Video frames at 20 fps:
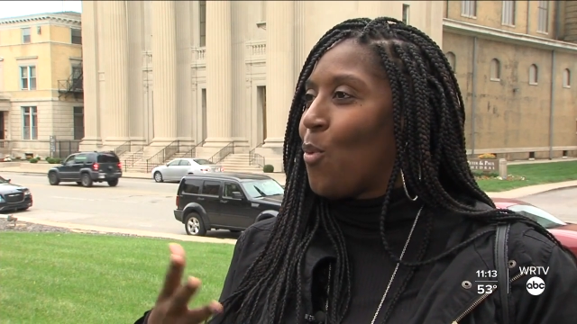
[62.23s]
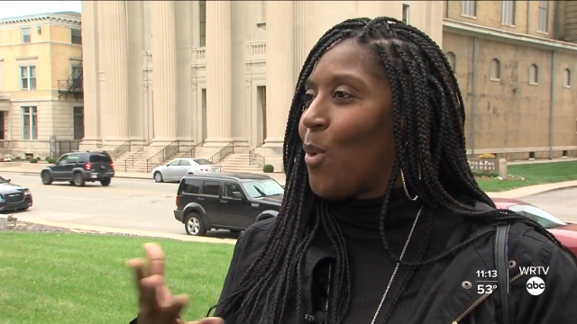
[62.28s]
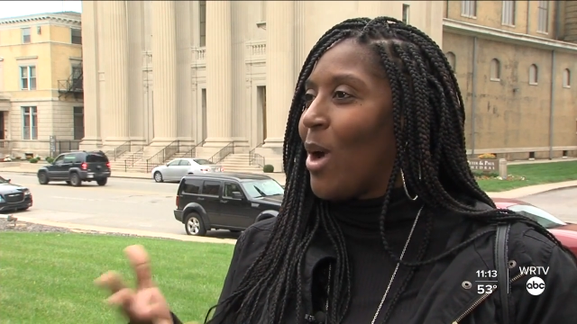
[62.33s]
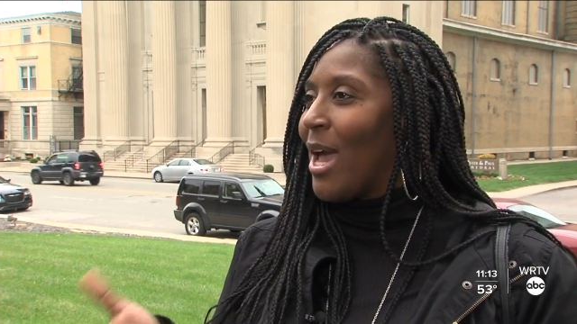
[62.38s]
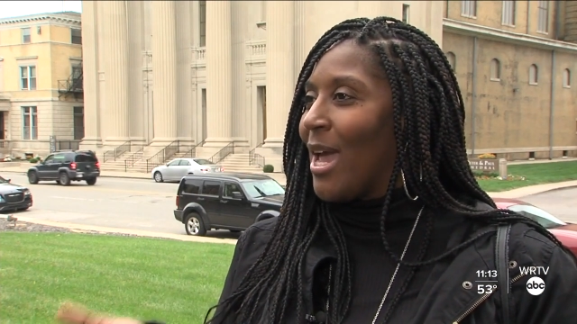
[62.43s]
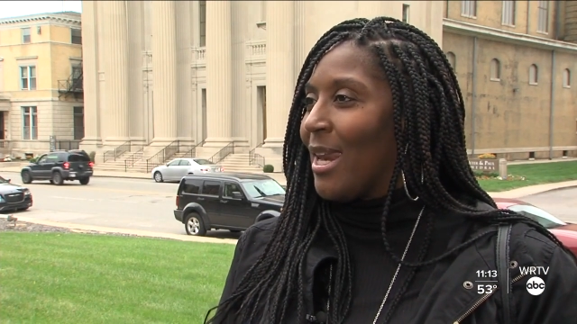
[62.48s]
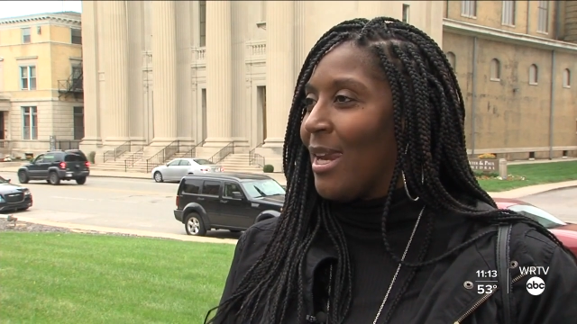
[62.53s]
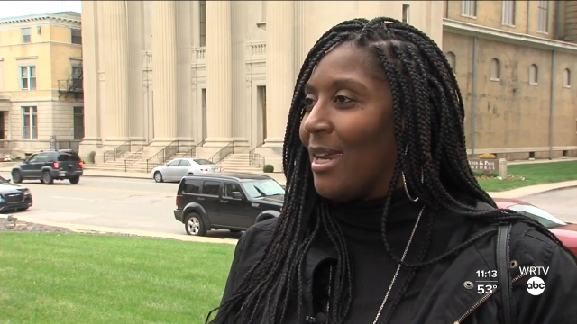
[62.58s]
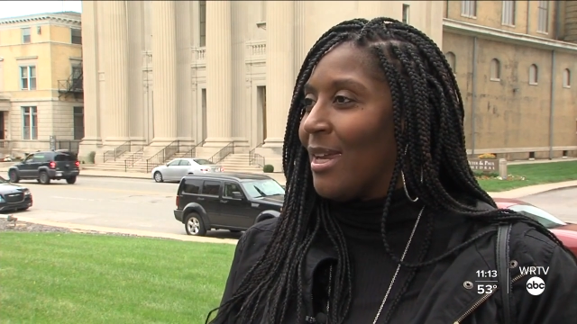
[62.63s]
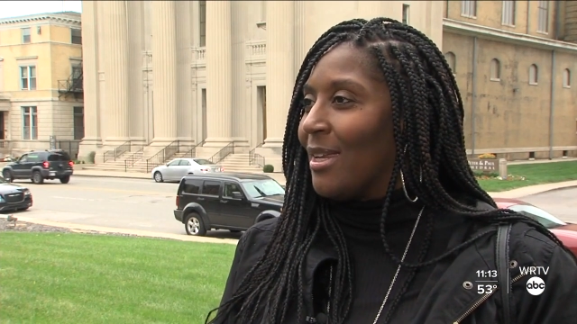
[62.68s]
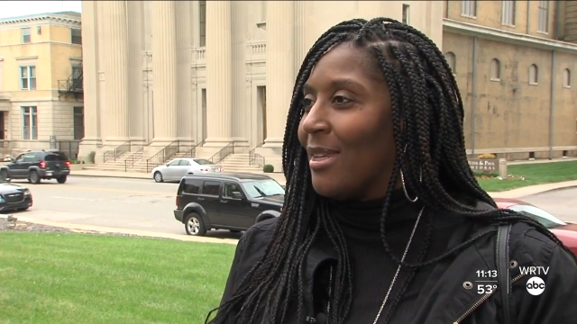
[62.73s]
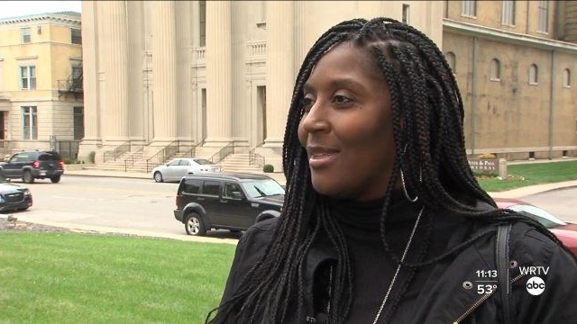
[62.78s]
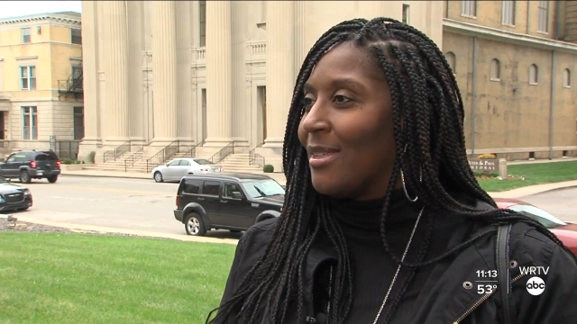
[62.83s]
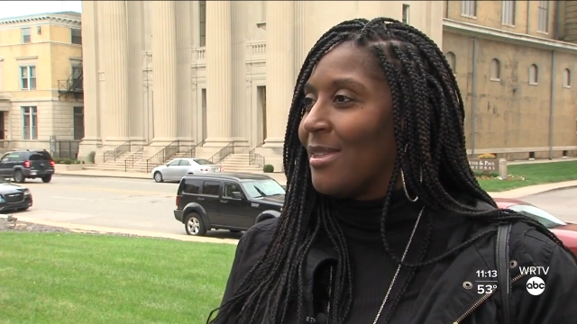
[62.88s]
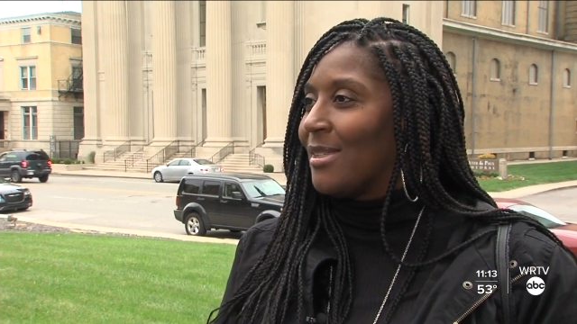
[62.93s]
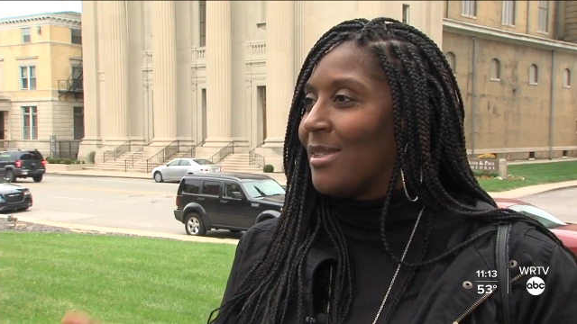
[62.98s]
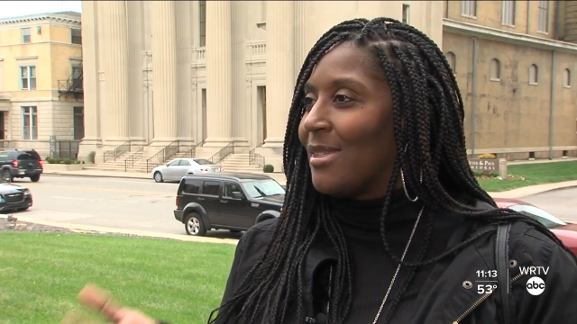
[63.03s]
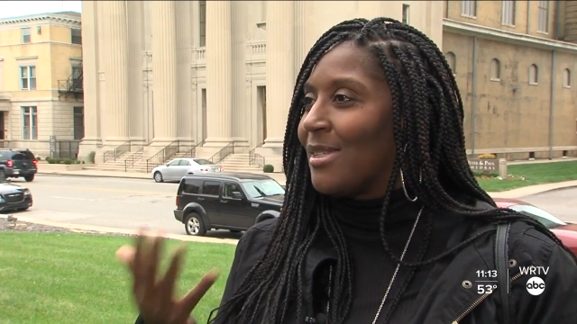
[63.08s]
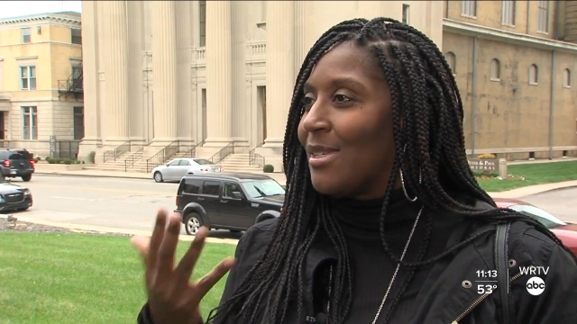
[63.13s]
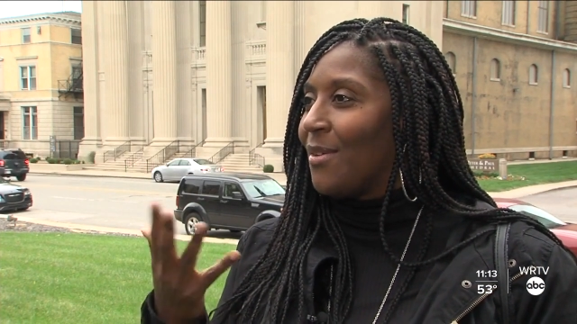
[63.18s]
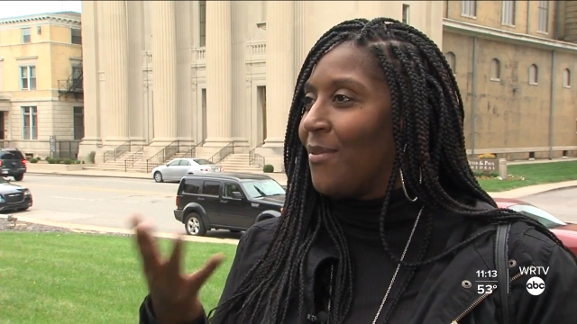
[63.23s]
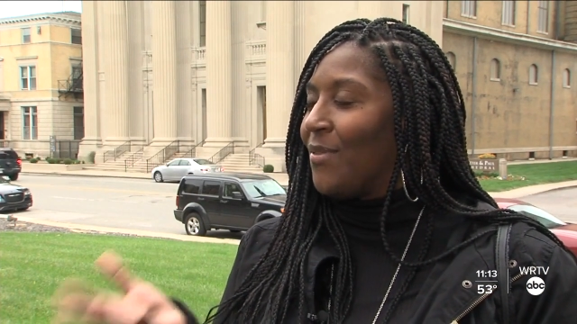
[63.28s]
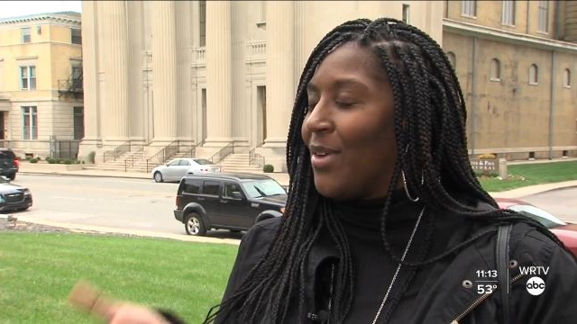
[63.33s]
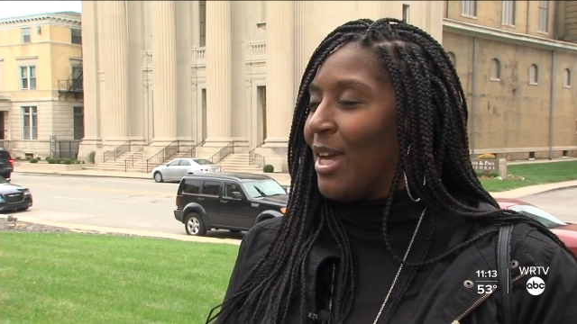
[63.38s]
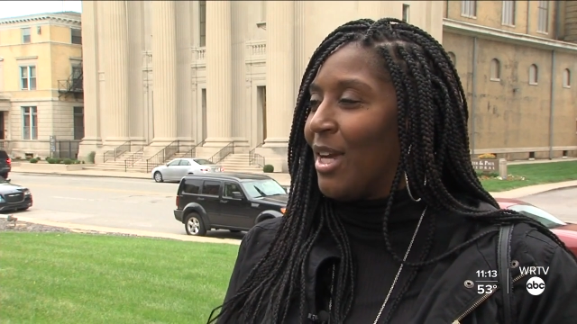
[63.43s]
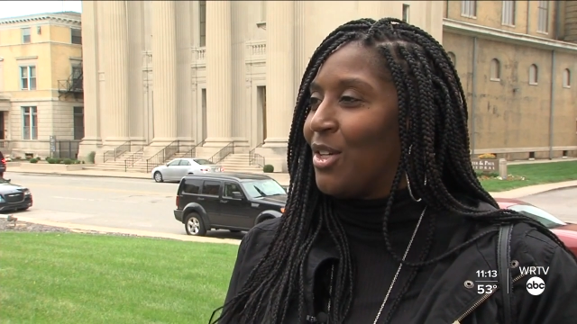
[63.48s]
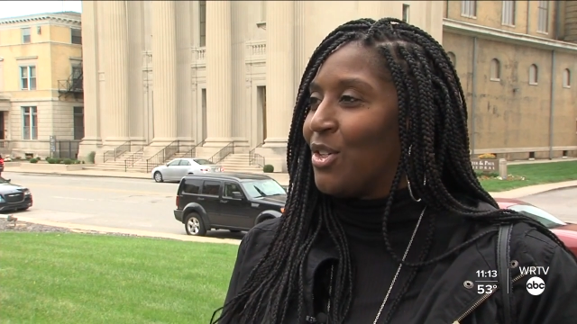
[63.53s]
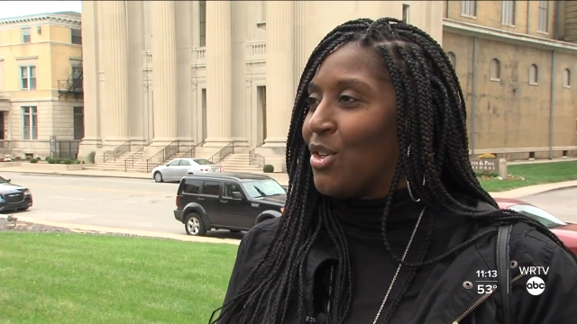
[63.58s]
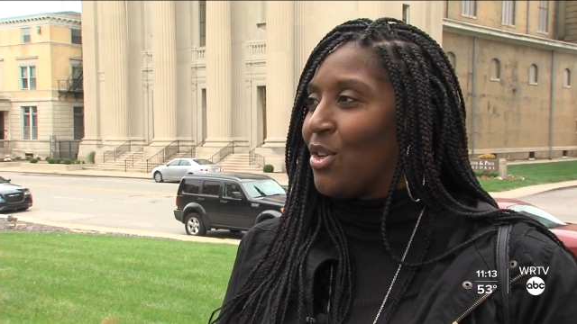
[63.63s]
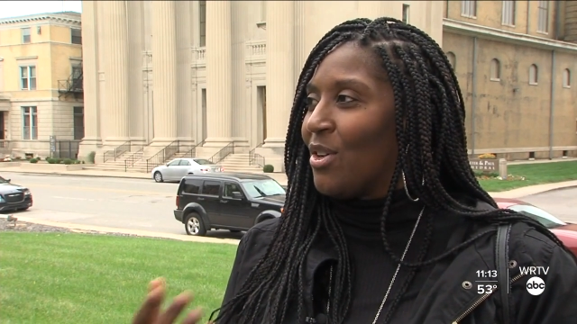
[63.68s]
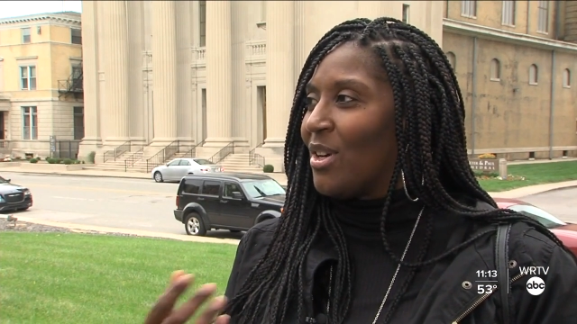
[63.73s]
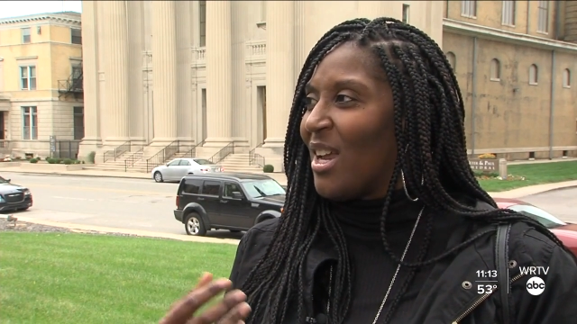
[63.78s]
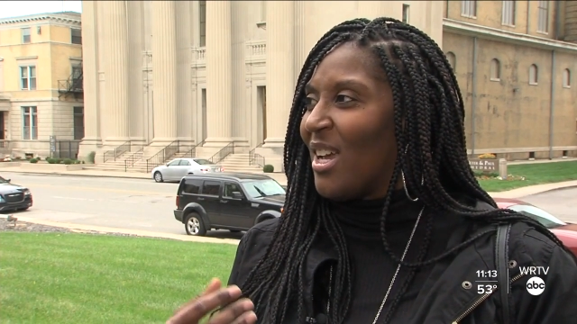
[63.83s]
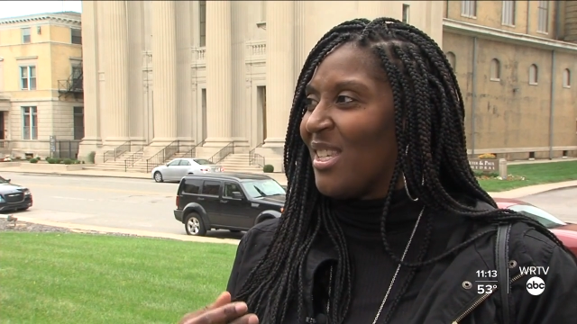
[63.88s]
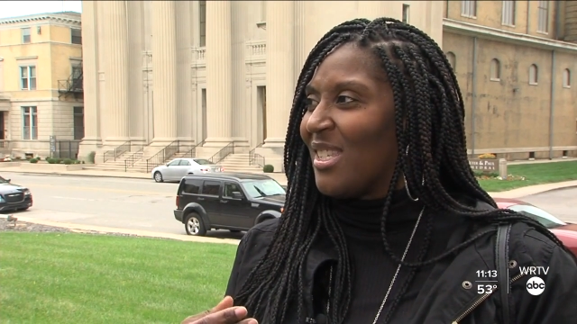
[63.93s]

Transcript: wedding to Victor? And I